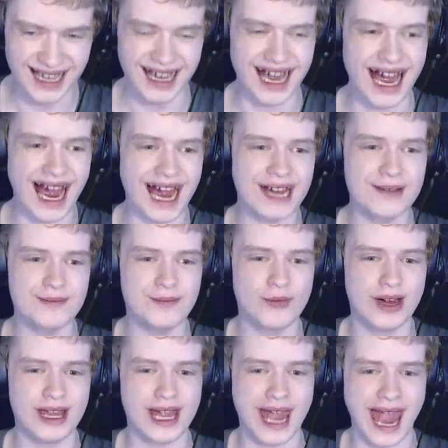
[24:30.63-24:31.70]
I
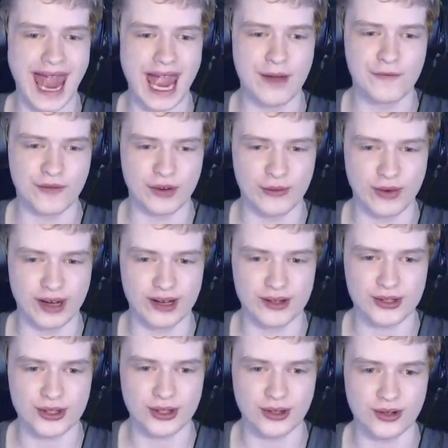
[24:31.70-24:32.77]
went everywhere,
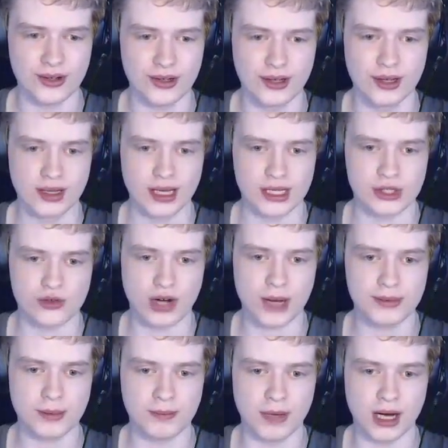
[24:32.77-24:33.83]
so. Let's grab the
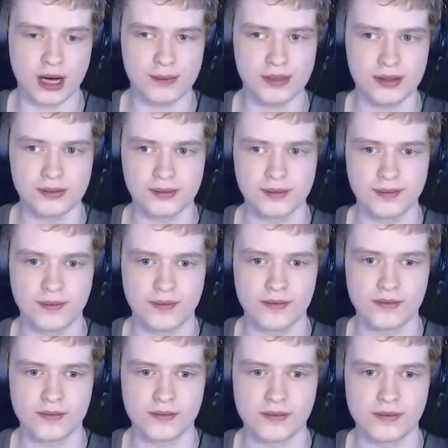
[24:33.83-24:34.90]
mop.
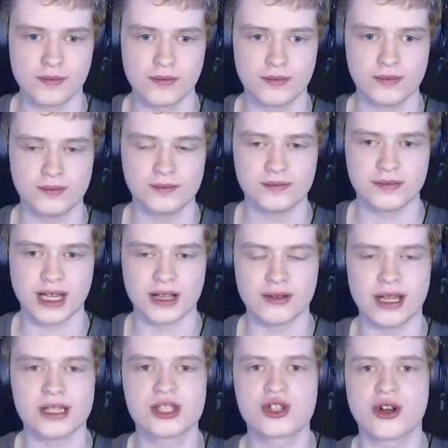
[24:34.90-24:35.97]
And
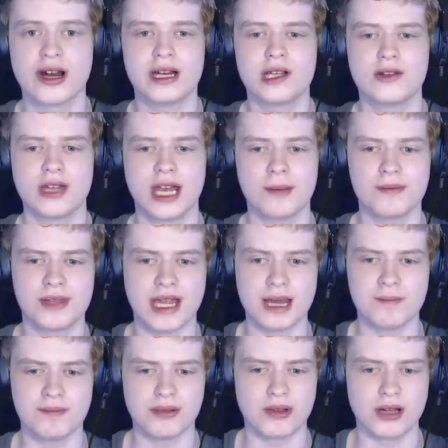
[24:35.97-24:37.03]
let's try and clean up that
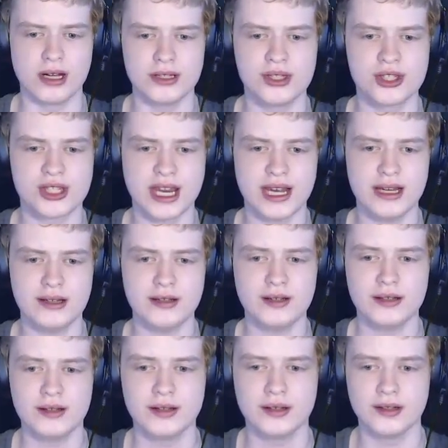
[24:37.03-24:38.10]
blood stain.
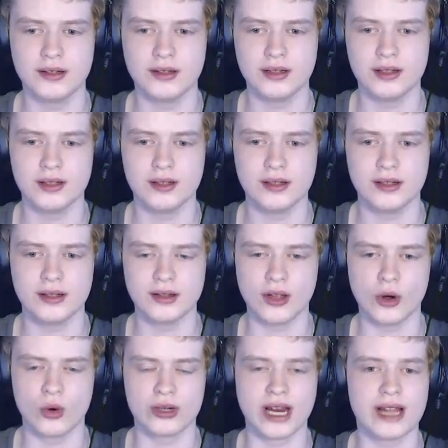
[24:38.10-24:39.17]

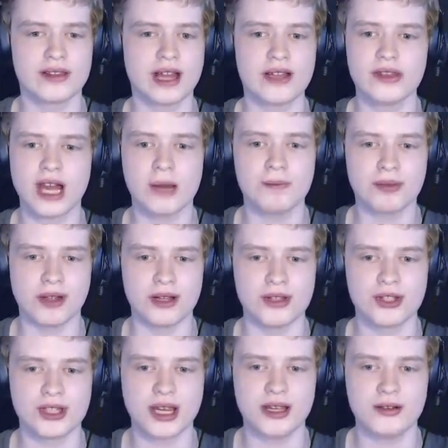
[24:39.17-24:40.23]
Or not, not, not blood
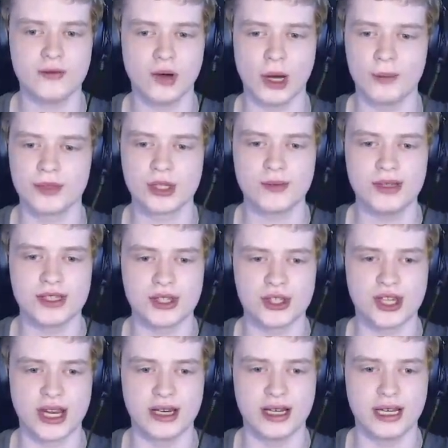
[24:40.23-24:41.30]
stain. Well, I'm assuming it's a
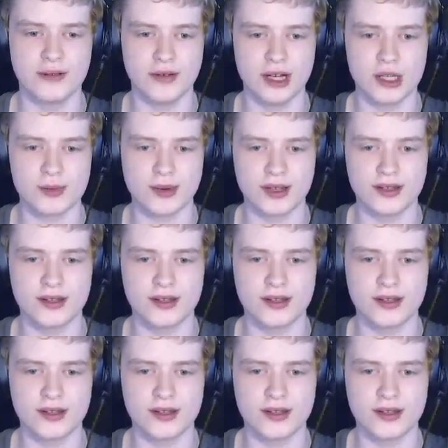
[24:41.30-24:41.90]
stain anyways, but